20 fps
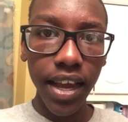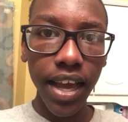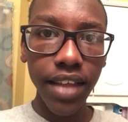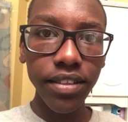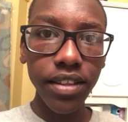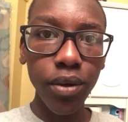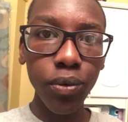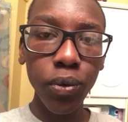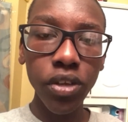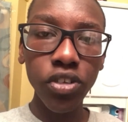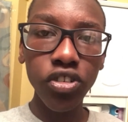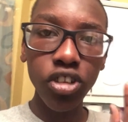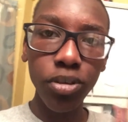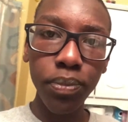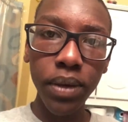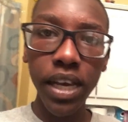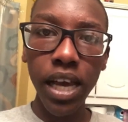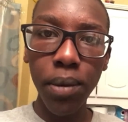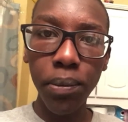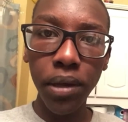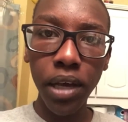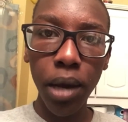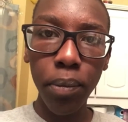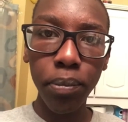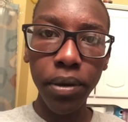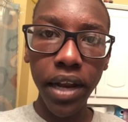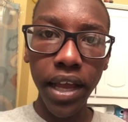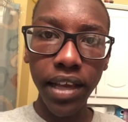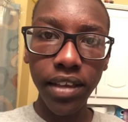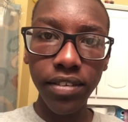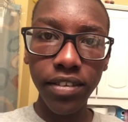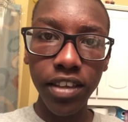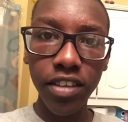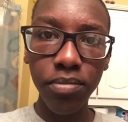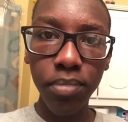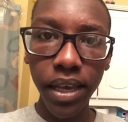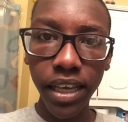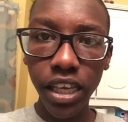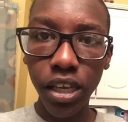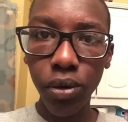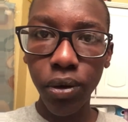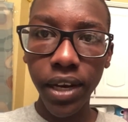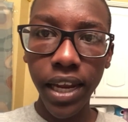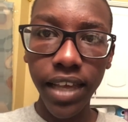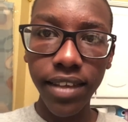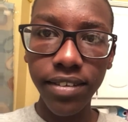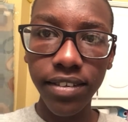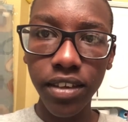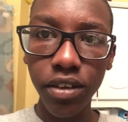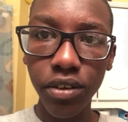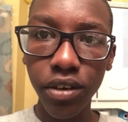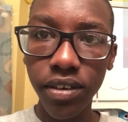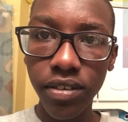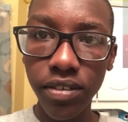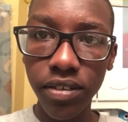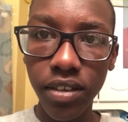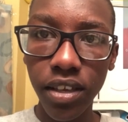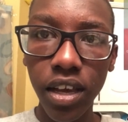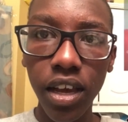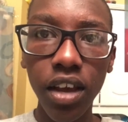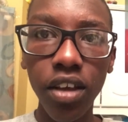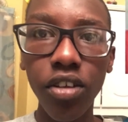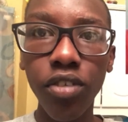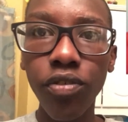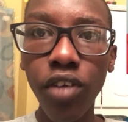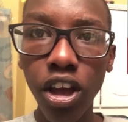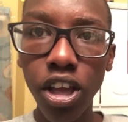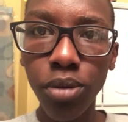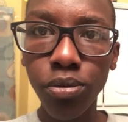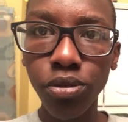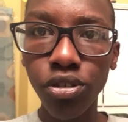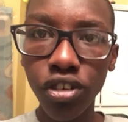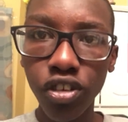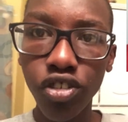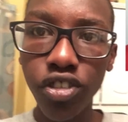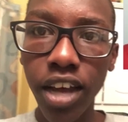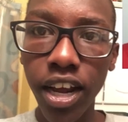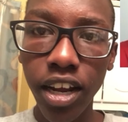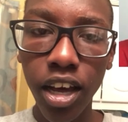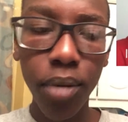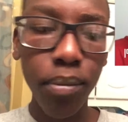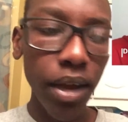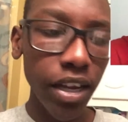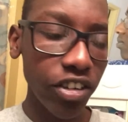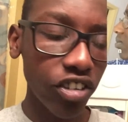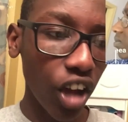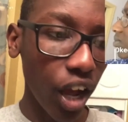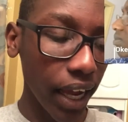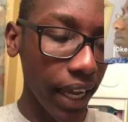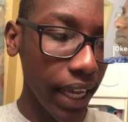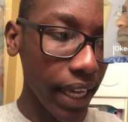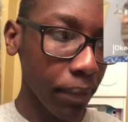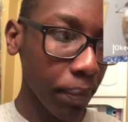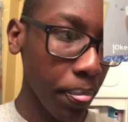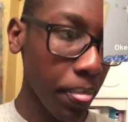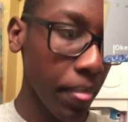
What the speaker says: And then what should be coming up next is my Q&A series. The volume should drown out my talking.